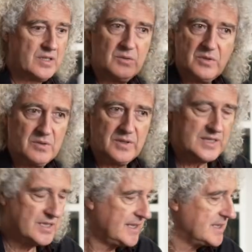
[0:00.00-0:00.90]
know what all
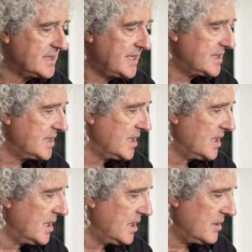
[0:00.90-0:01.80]
these things did.
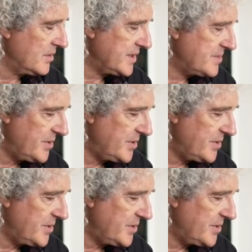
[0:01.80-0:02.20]
All these